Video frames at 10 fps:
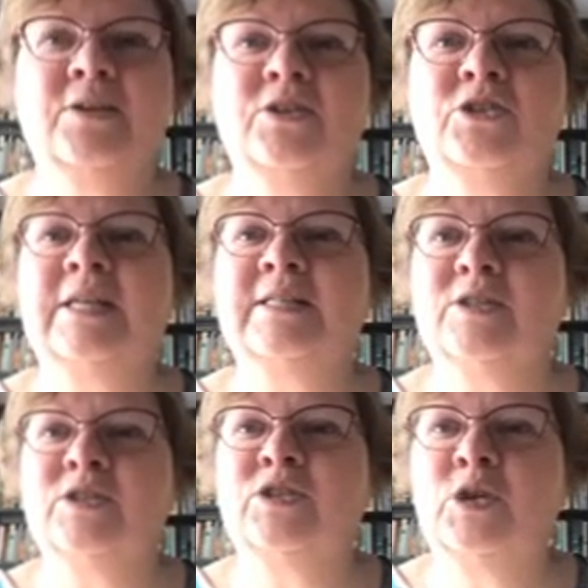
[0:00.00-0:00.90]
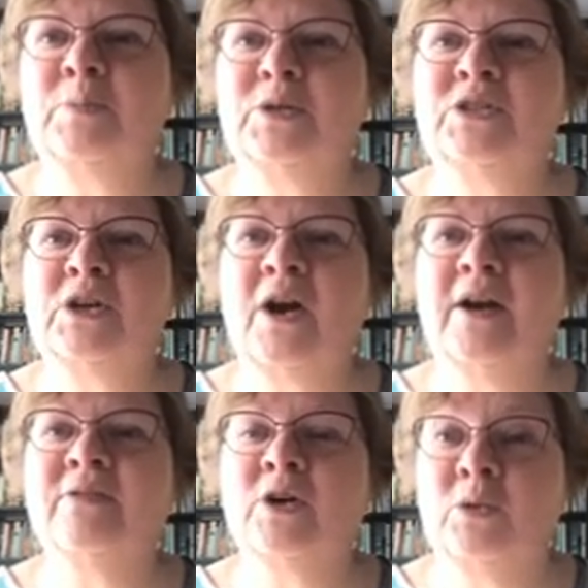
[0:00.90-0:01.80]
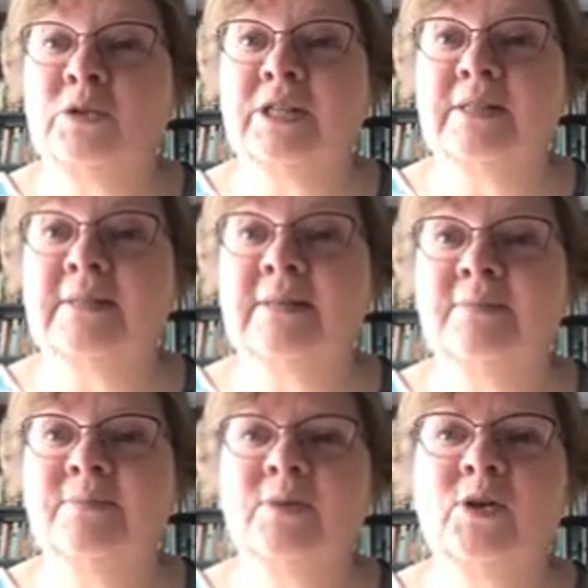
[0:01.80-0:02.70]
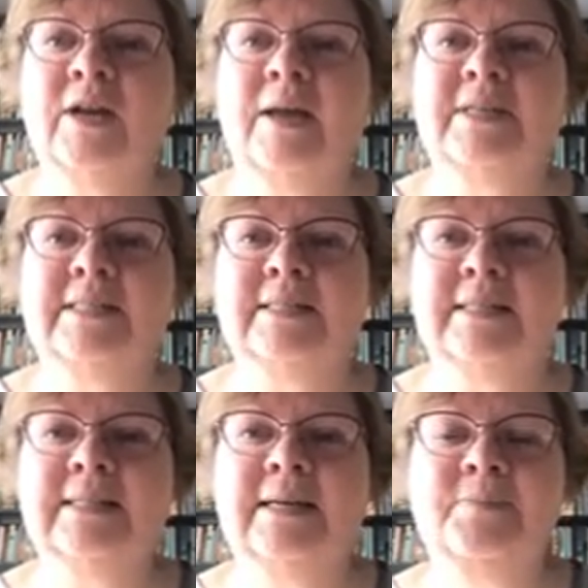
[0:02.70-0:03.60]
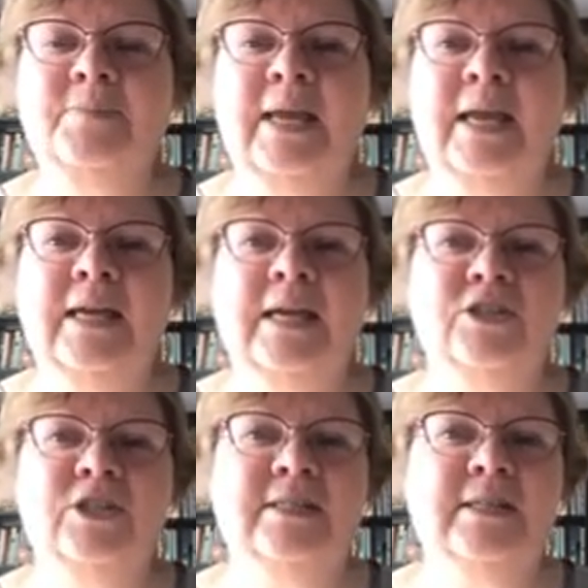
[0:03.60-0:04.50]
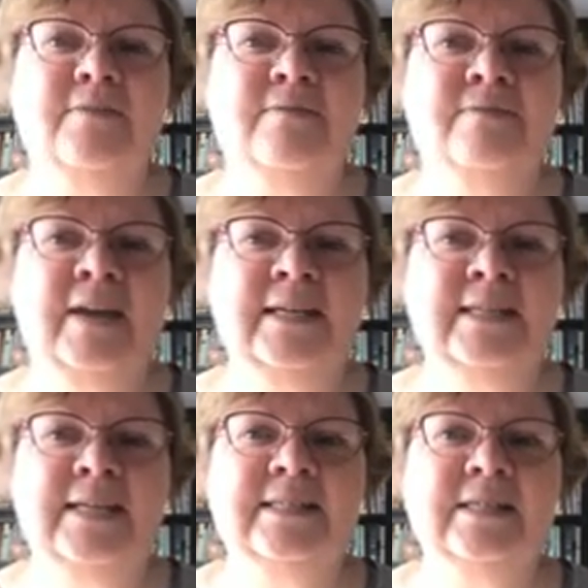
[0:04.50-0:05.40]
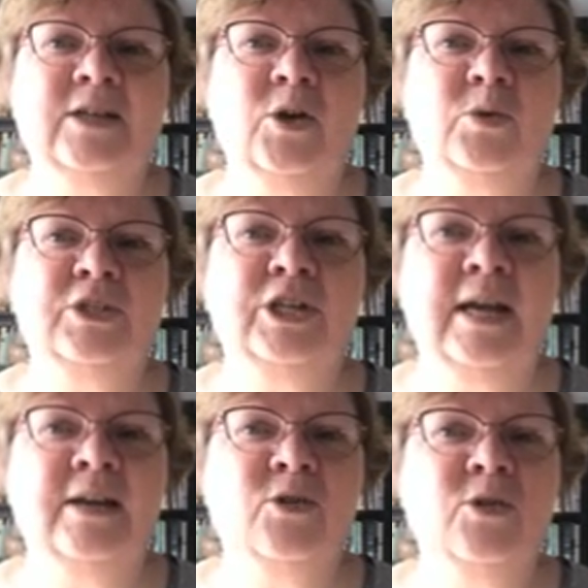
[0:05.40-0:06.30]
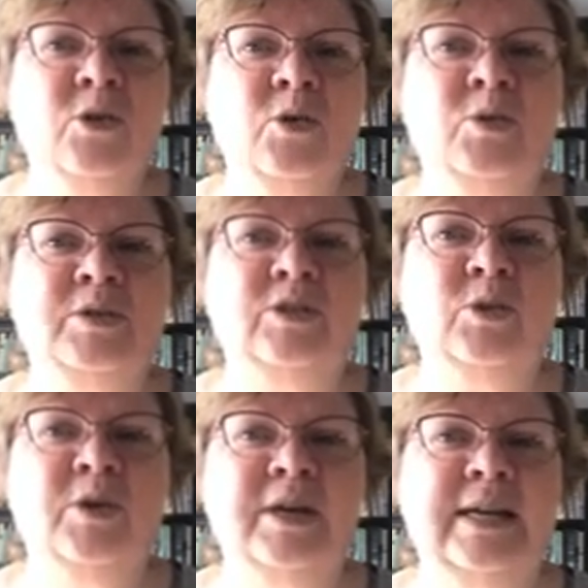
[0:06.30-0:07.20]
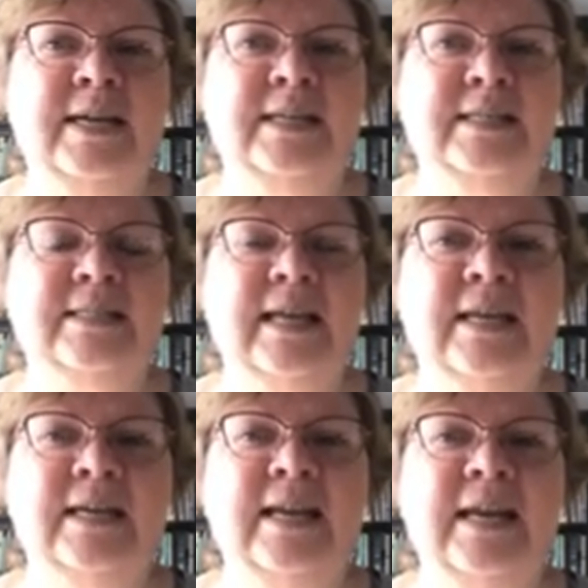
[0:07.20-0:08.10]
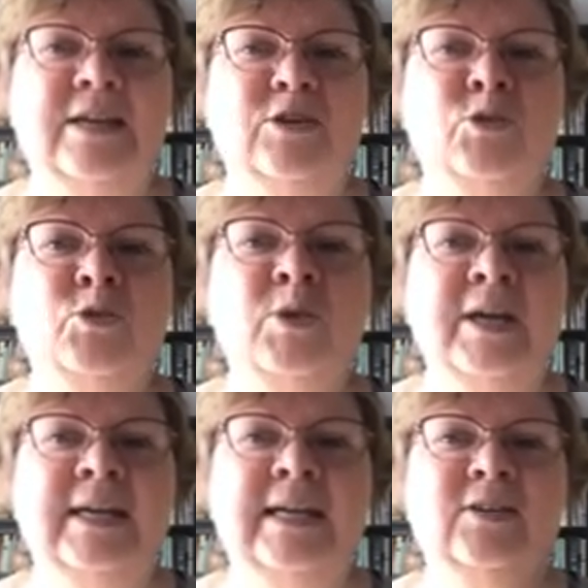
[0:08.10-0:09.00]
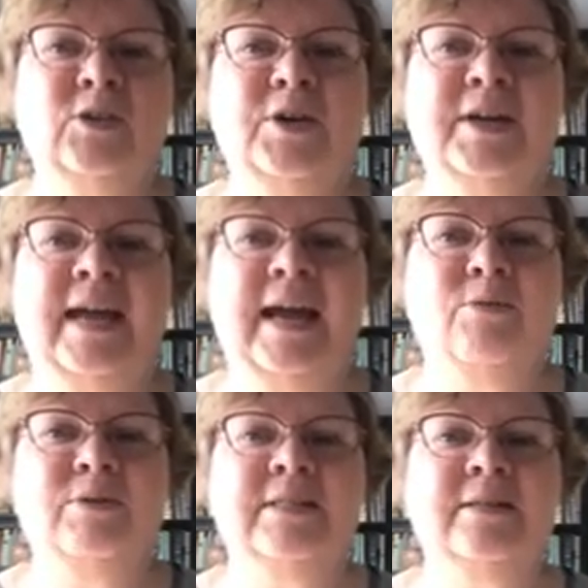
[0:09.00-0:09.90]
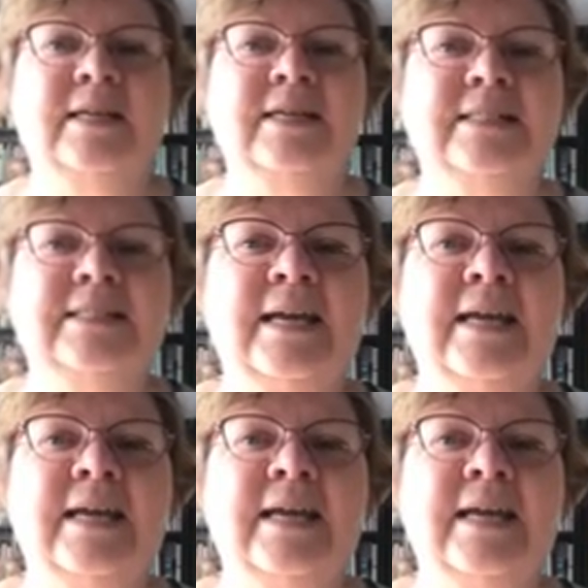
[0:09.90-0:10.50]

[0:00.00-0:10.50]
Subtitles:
she's a superstar of coaches. Her name is Linda, and she's a fantastic coach. And her whole story is an intriguing look at resilience.